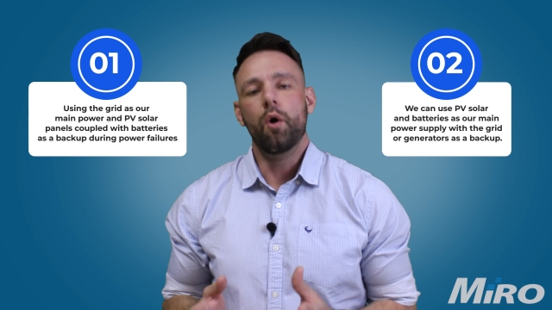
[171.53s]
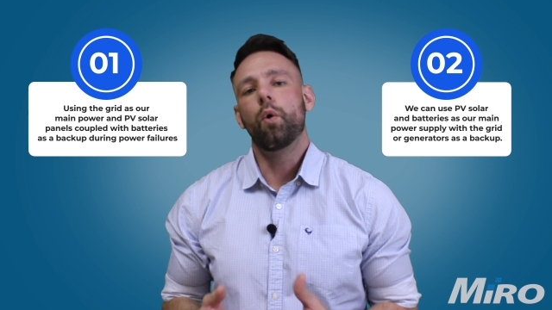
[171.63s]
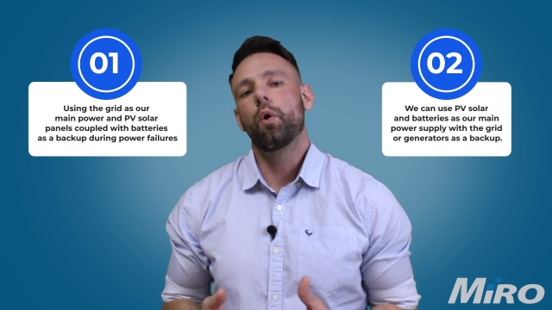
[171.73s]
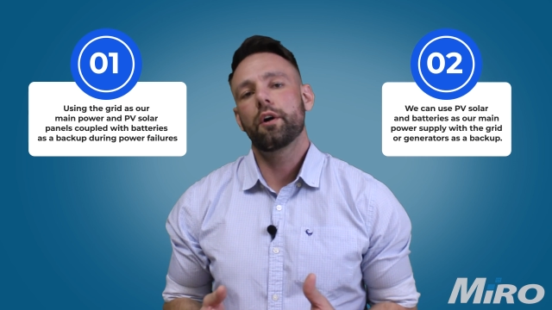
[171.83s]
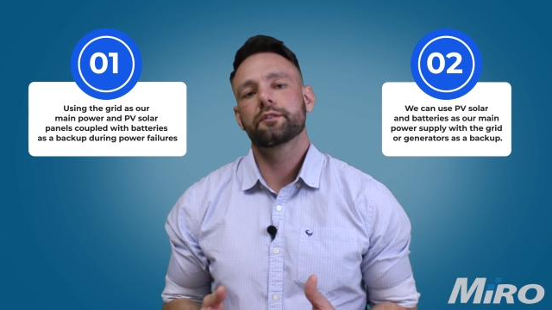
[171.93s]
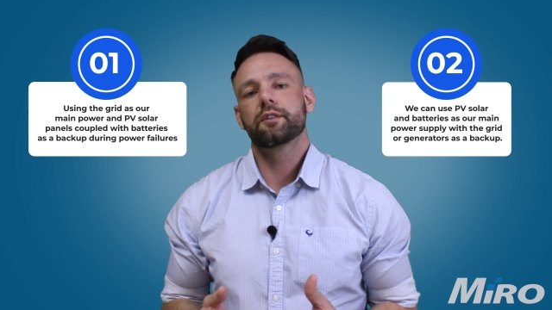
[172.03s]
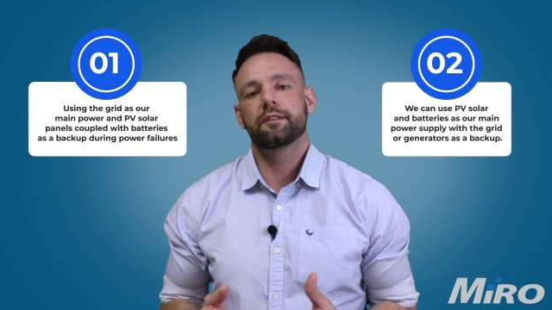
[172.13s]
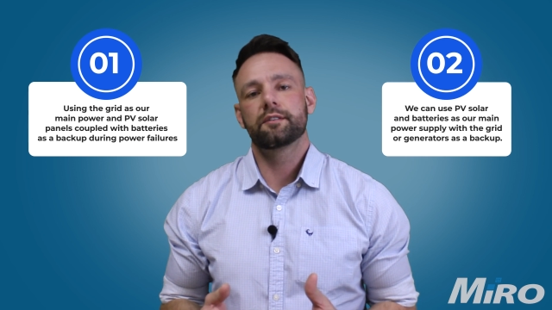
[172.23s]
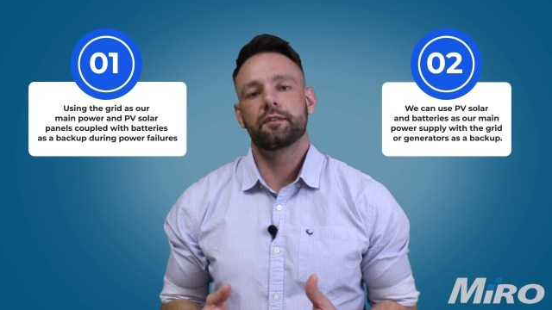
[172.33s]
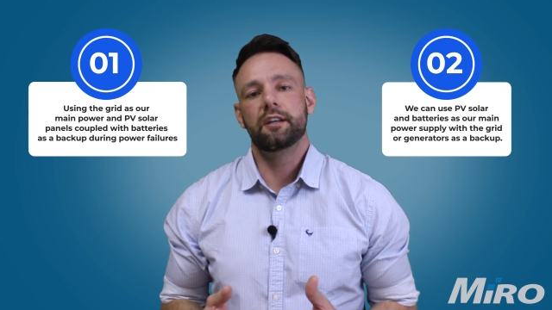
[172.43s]
or
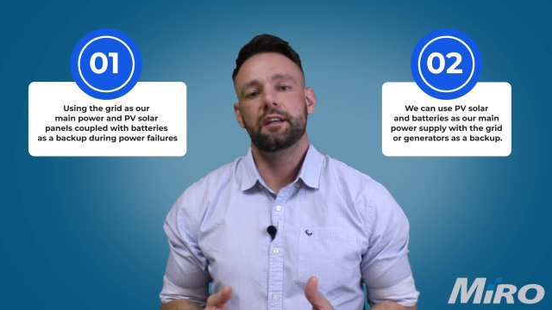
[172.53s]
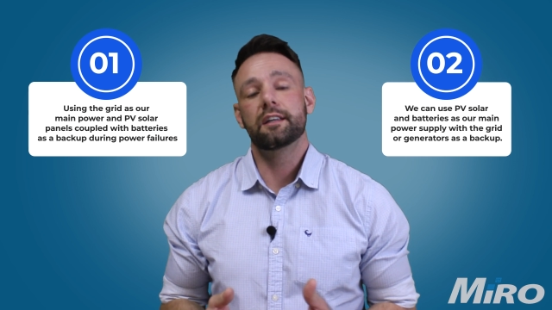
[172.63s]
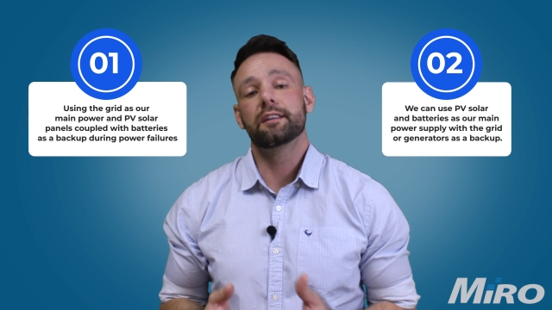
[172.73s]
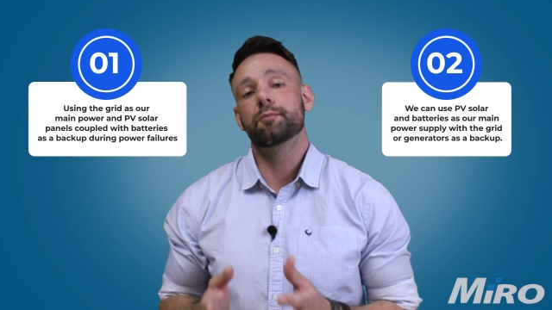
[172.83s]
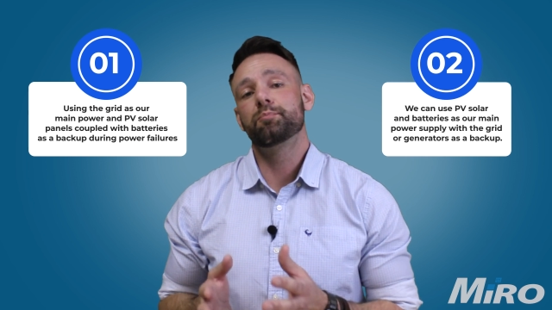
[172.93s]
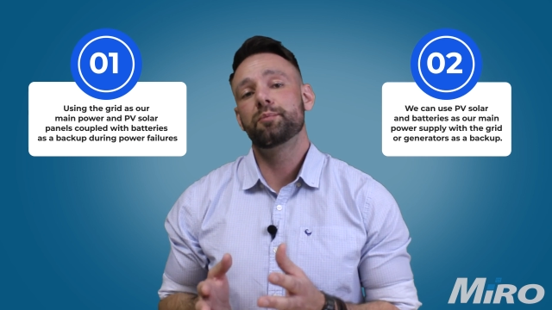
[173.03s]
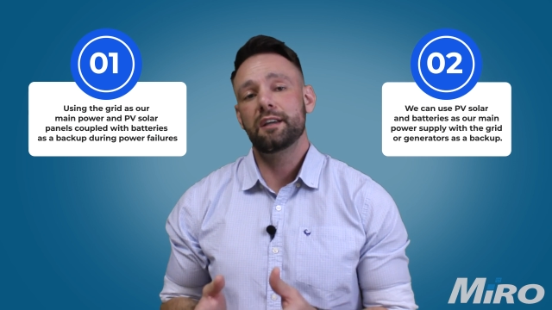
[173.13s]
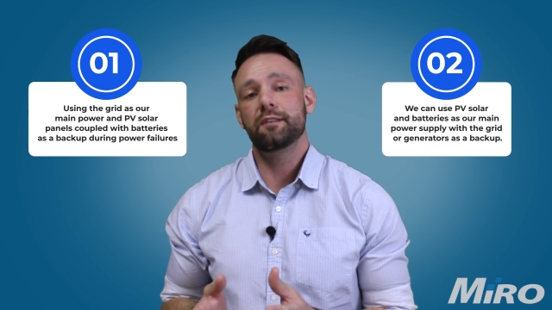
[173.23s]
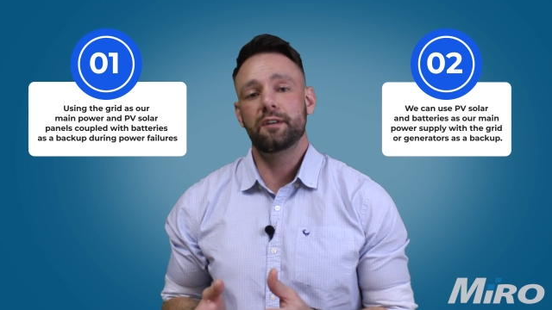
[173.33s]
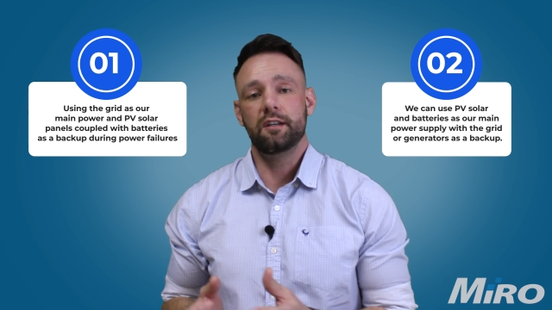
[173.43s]
alternatively the
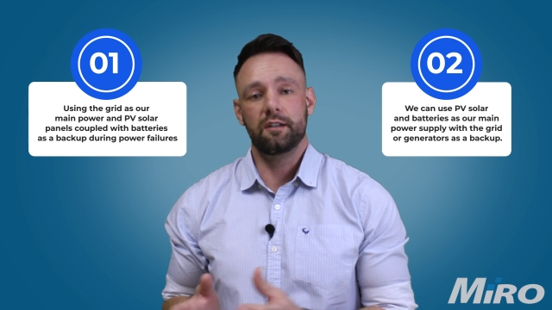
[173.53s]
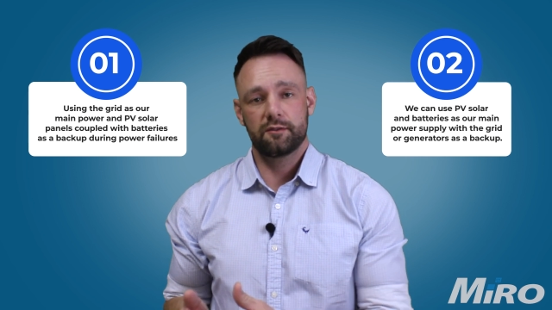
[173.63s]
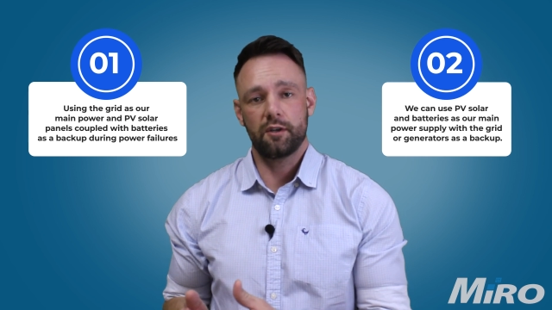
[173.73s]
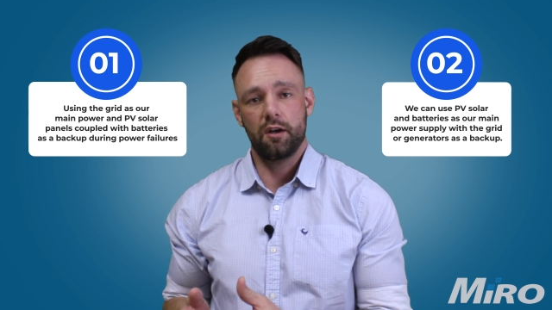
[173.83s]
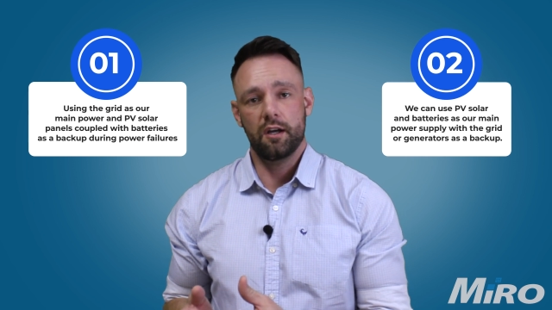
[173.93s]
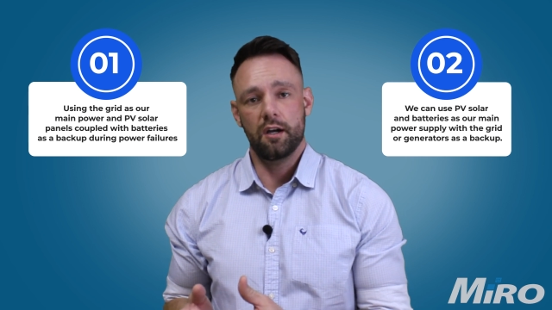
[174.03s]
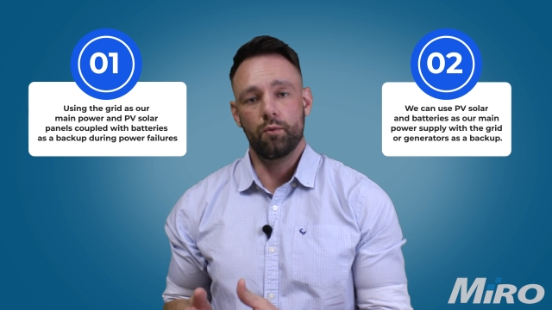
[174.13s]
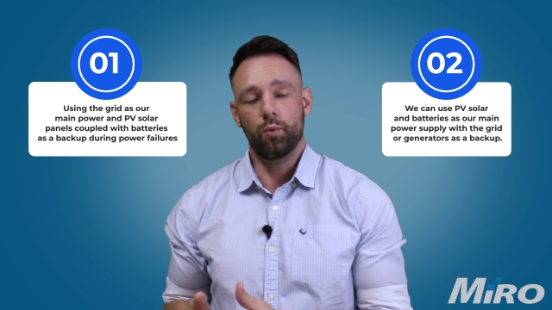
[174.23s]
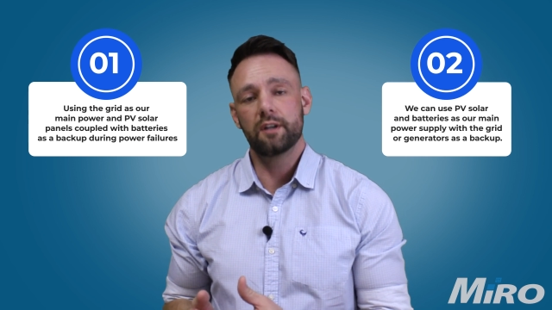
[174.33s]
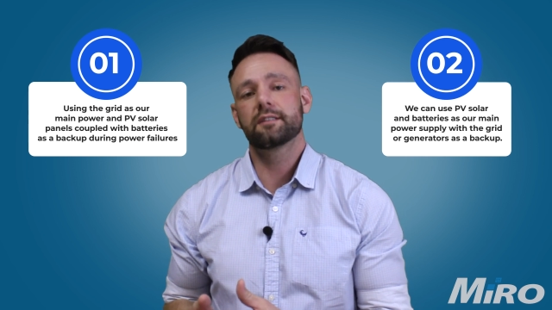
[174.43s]
PV
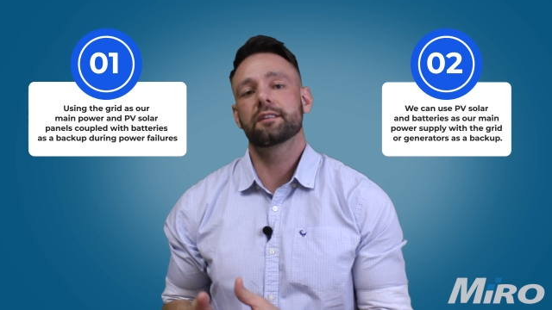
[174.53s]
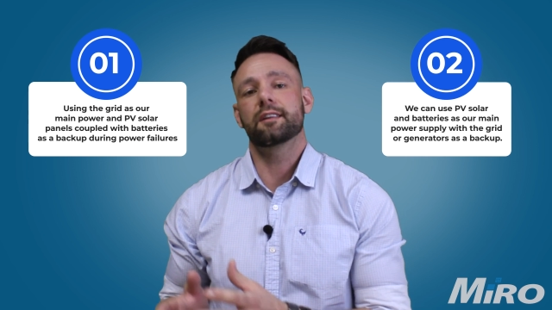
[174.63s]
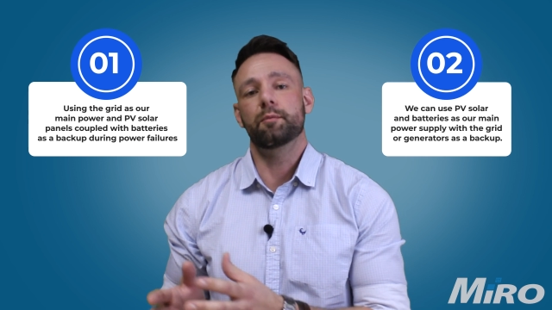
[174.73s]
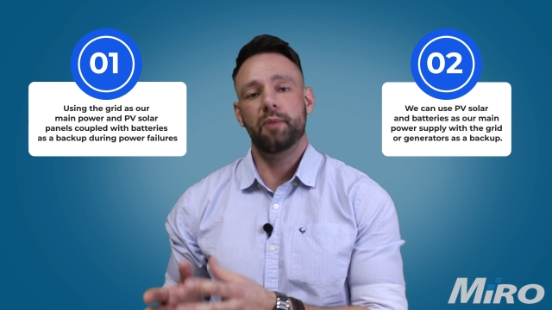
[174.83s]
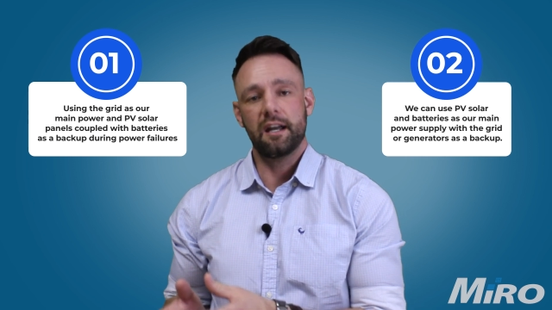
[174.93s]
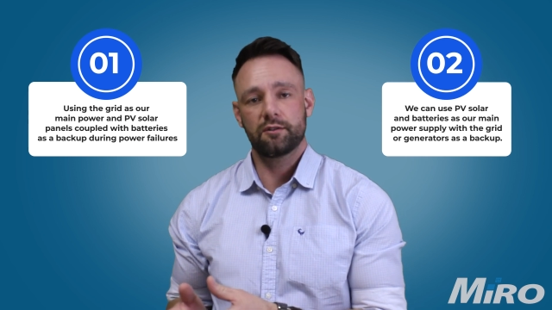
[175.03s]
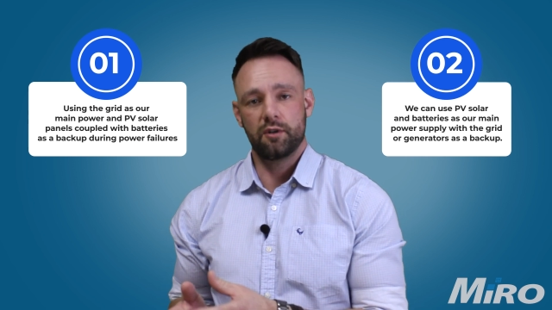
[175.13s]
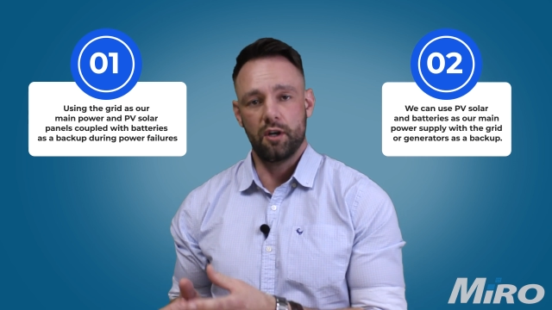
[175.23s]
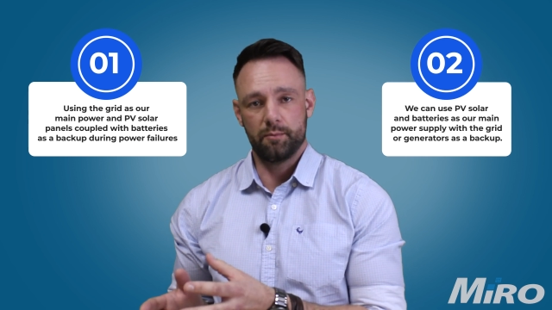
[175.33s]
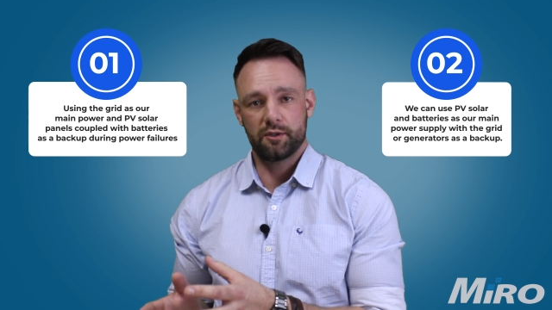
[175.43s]
solar with the
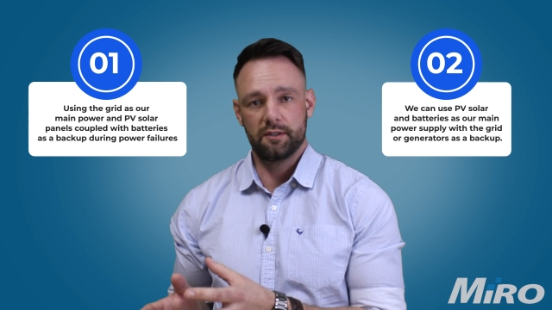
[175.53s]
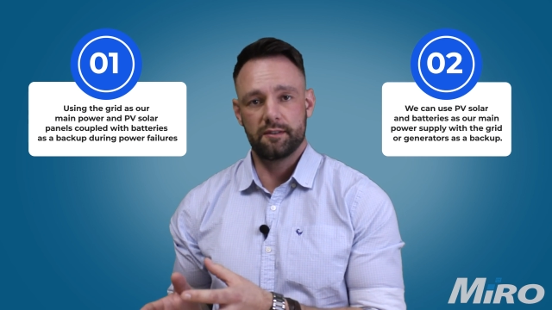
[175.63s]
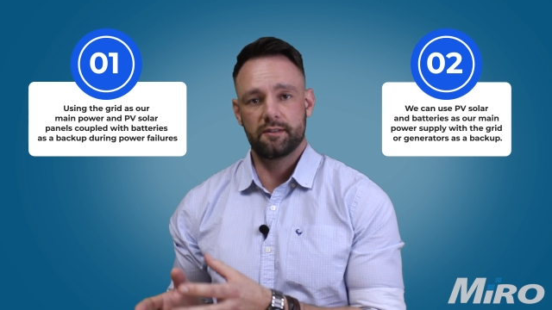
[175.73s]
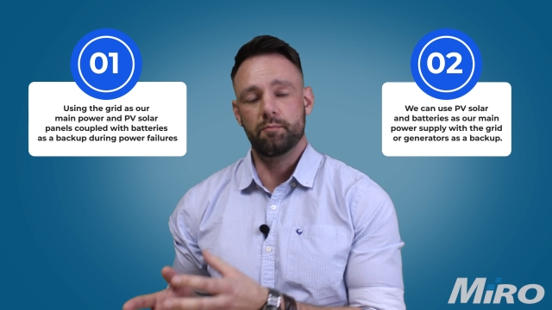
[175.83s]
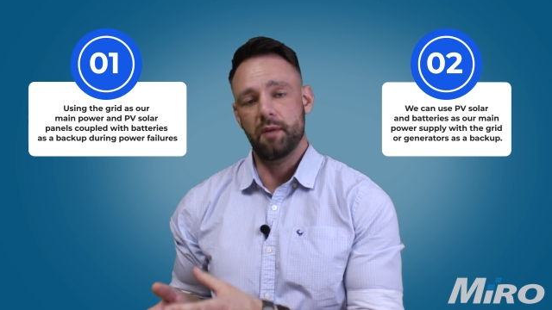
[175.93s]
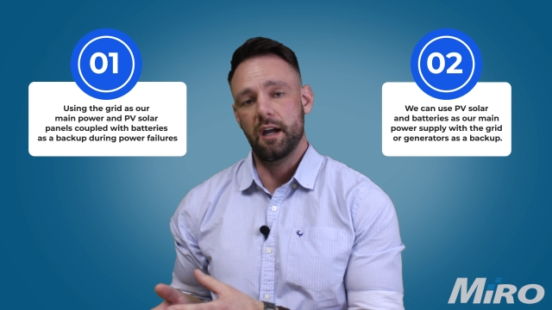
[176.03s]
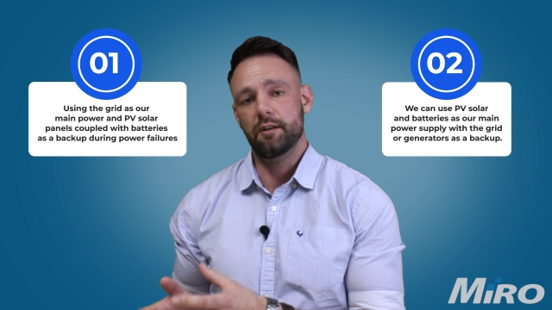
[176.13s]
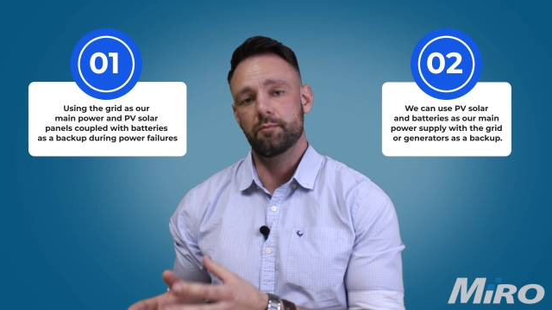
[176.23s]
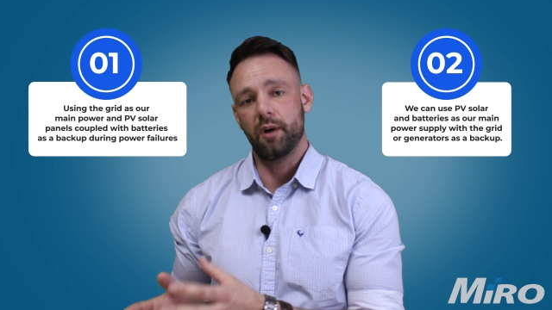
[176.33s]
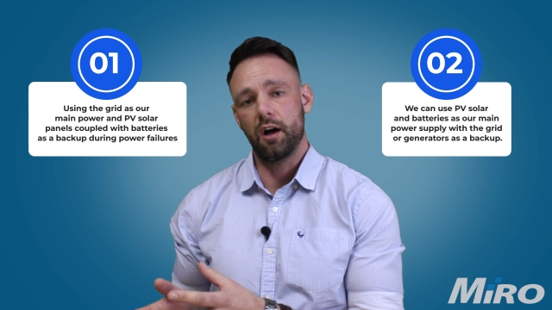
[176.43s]
battery options as the
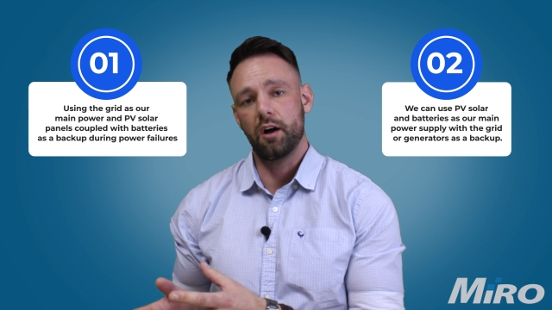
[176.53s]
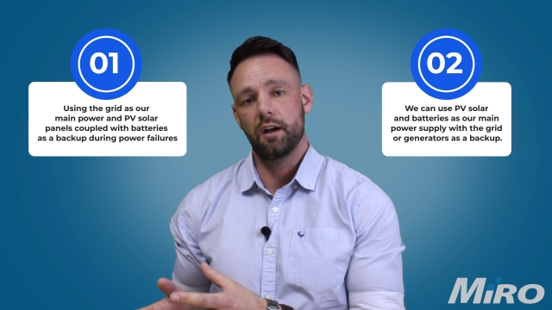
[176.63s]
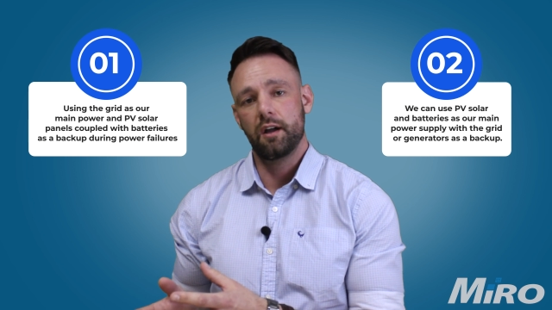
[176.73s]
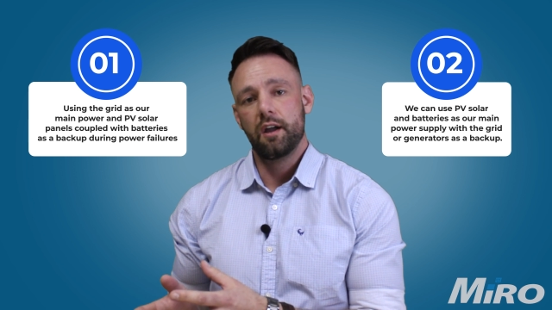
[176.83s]
main power